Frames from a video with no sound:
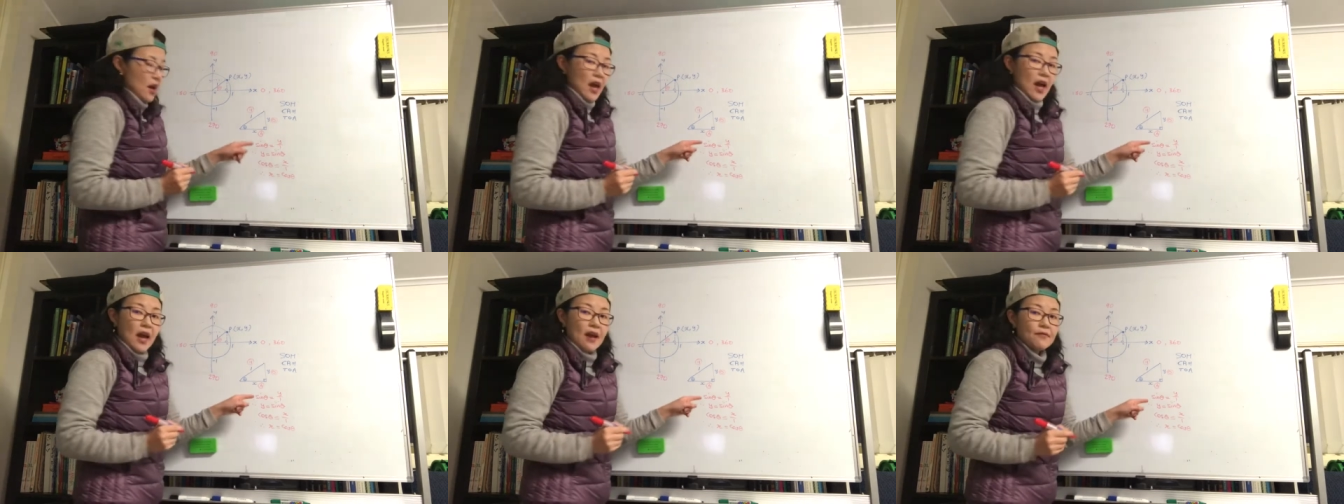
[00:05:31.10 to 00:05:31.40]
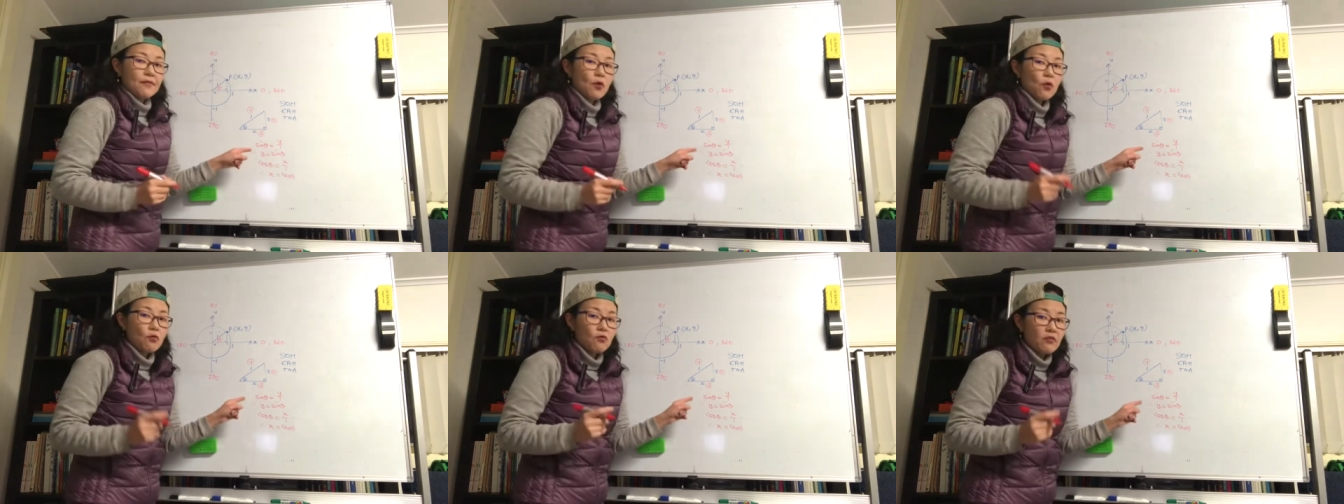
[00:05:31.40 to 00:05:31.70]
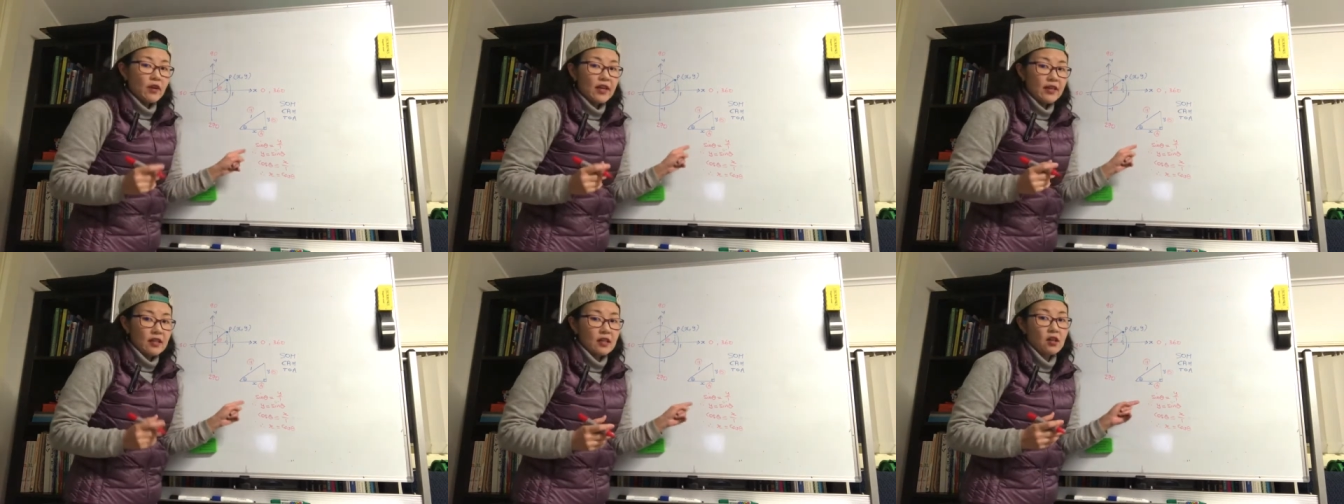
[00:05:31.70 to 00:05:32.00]
have
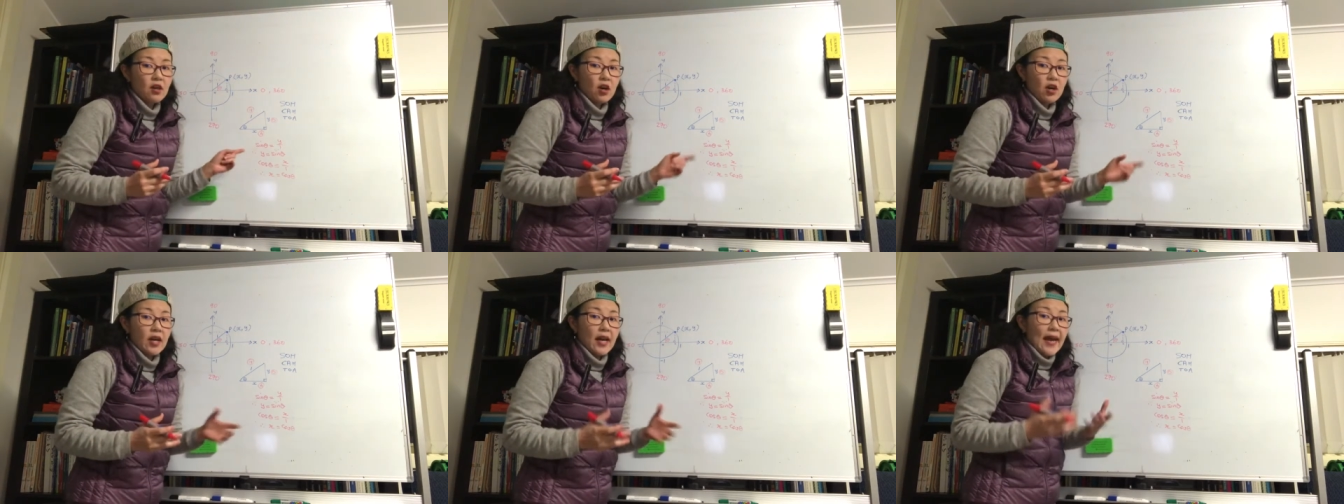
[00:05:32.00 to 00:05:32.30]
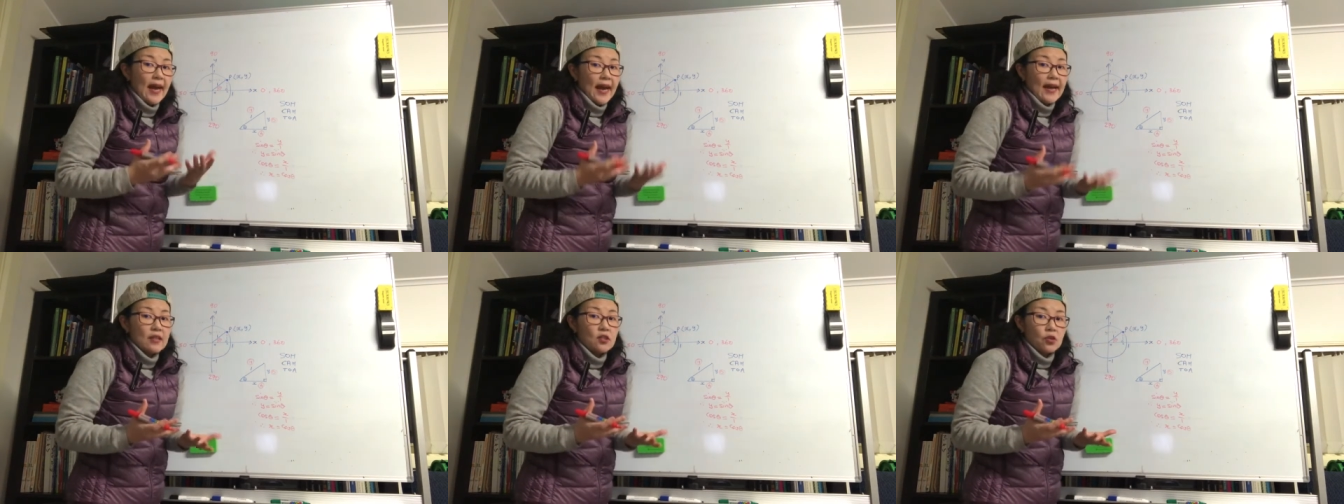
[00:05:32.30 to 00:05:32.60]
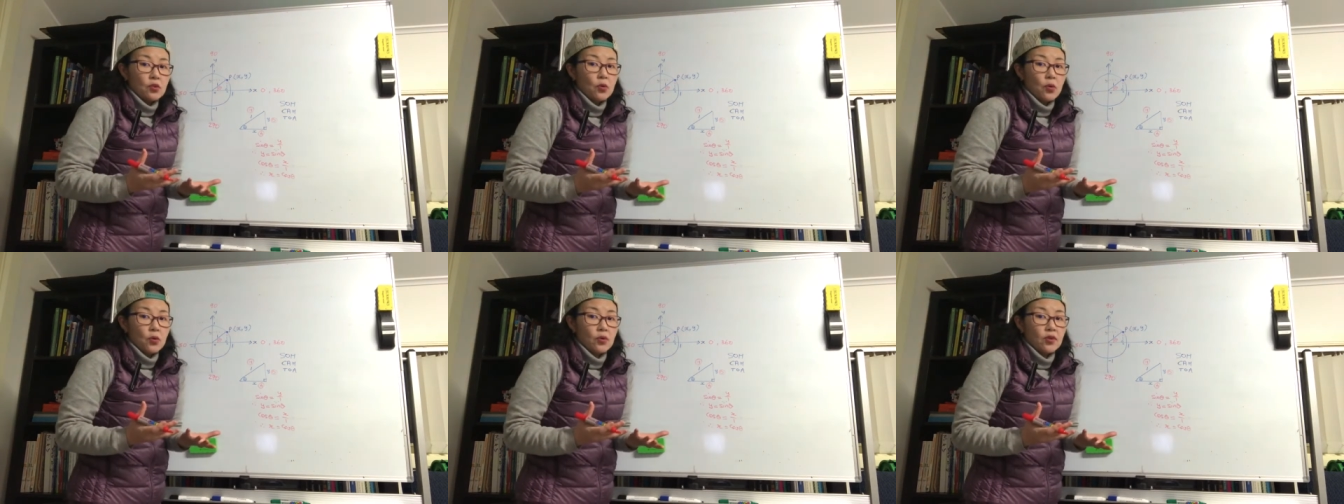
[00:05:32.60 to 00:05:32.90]
already got x
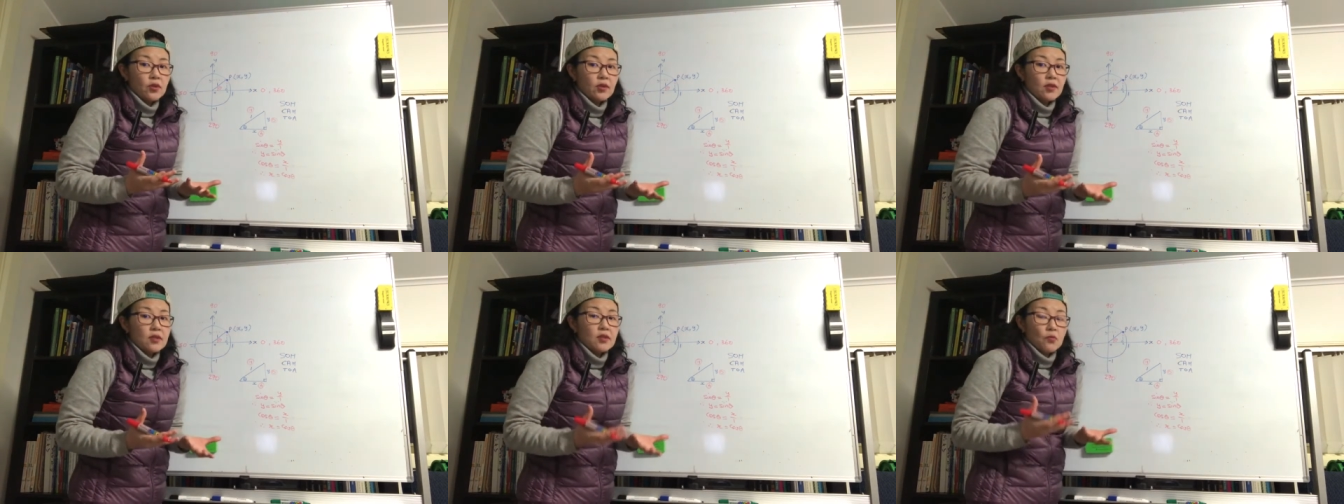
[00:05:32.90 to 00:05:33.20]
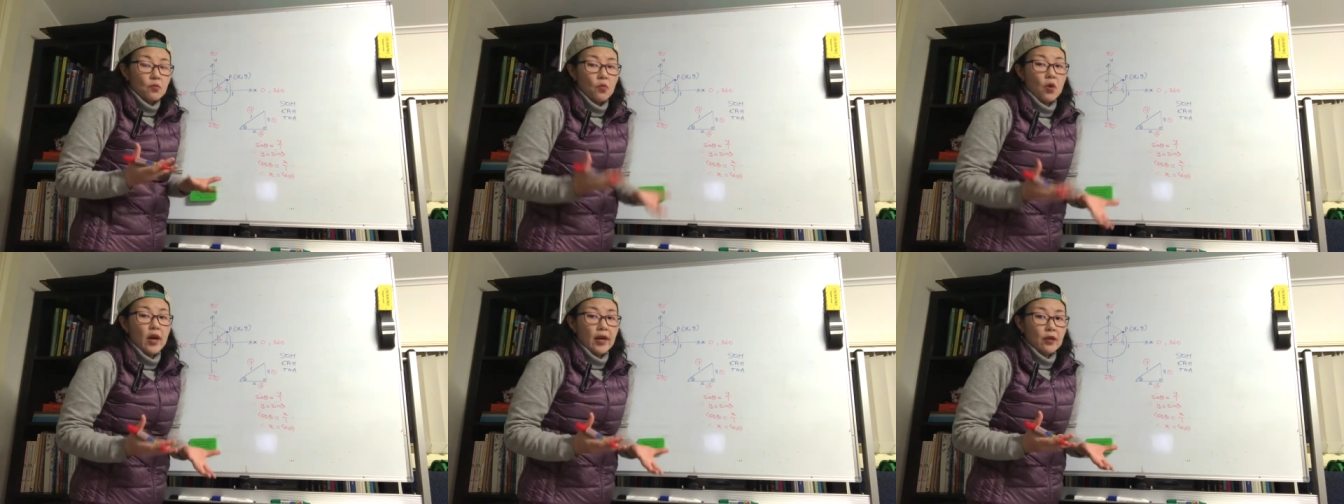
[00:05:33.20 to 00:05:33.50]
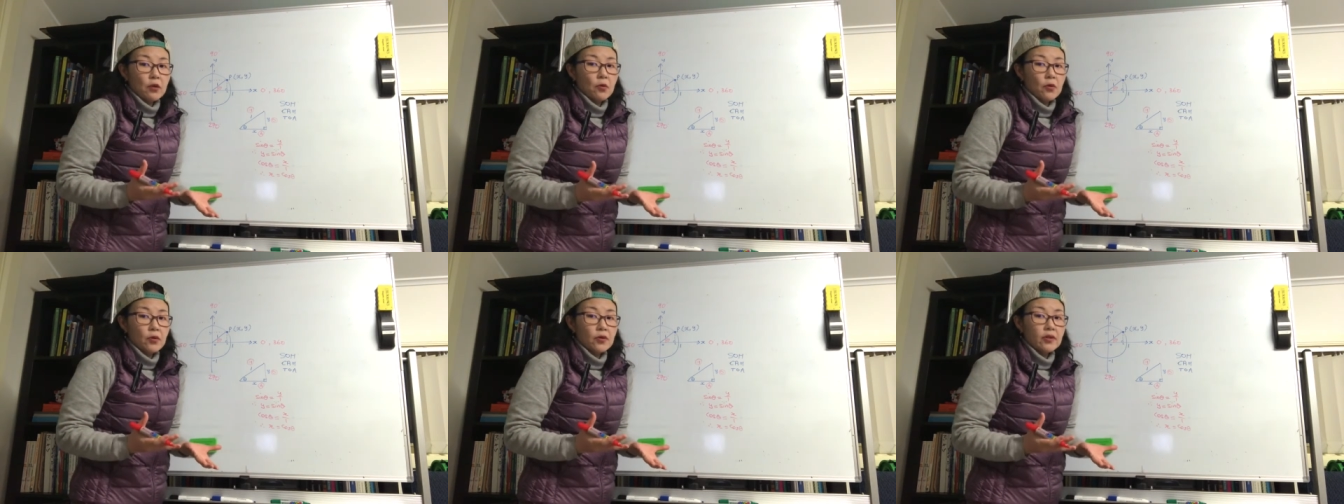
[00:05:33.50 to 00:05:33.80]
coordinates and y
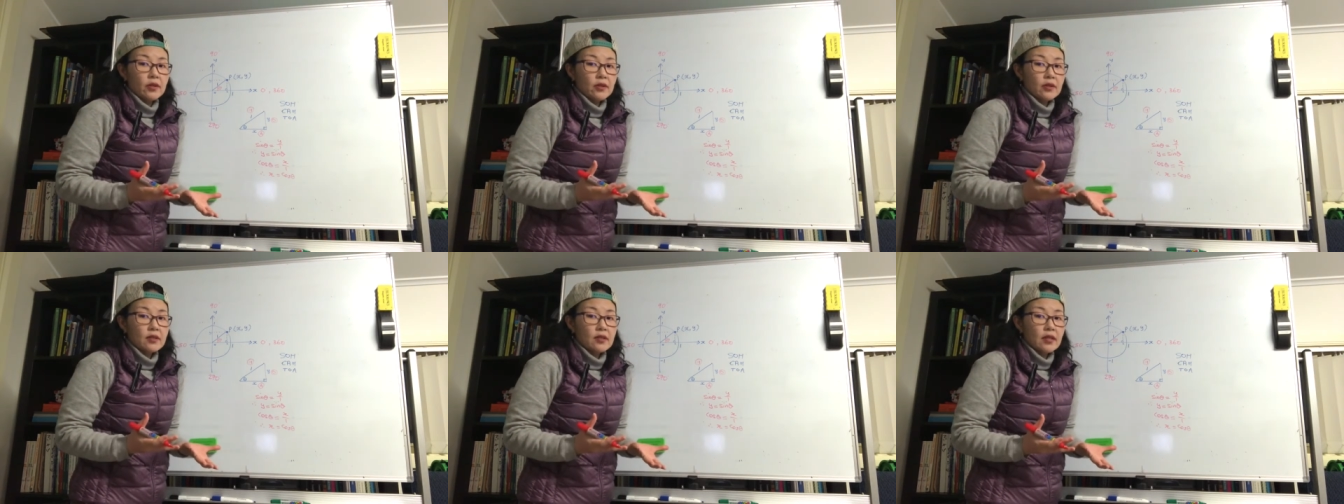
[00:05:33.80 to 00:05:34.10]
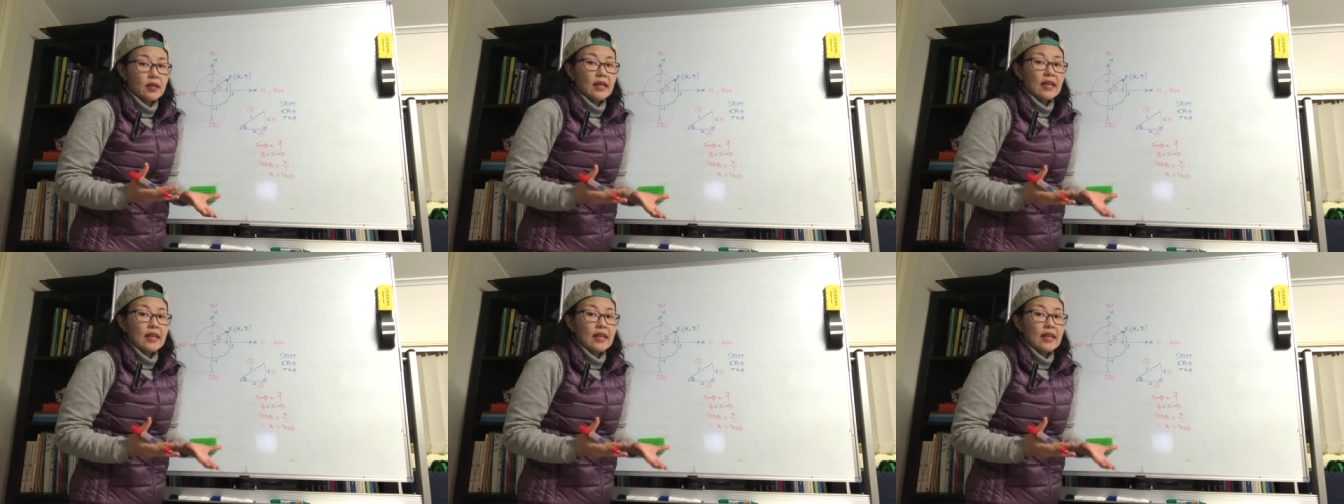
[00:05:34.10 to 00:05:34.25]
coordinates